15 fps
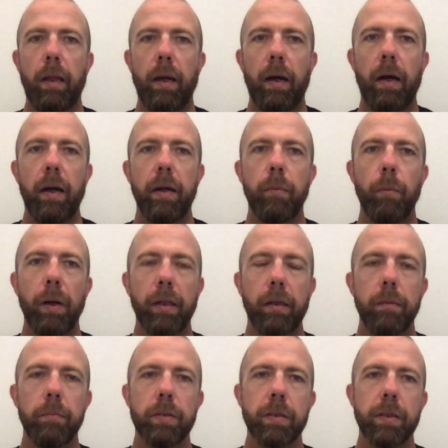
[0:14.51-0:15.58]
Hi and
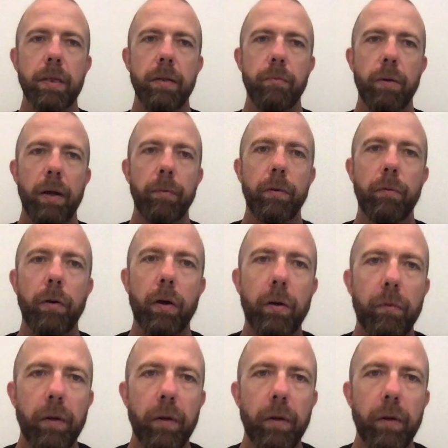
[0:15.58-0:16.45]
welcome to the Round the Rock